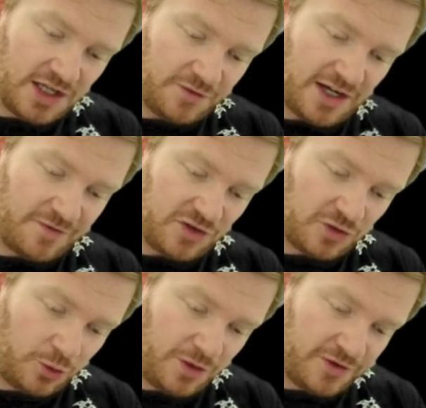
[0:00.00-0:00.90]
If I have this
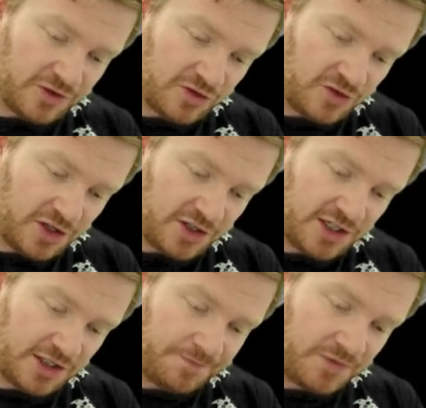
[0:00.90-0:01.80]
equivalent
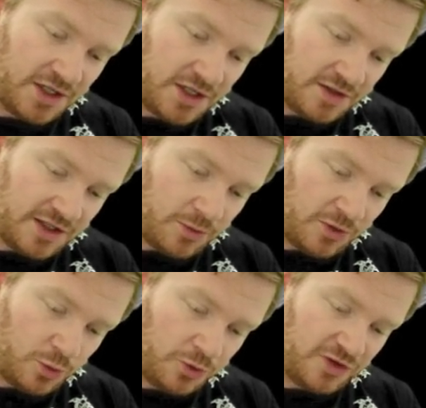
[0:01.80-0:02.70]
circuit, that
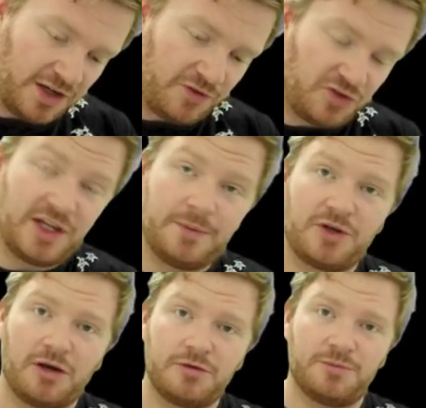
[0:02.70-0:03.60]
will also have the same
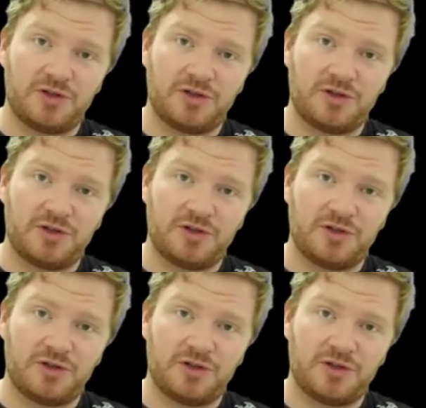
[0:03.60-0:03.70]
current,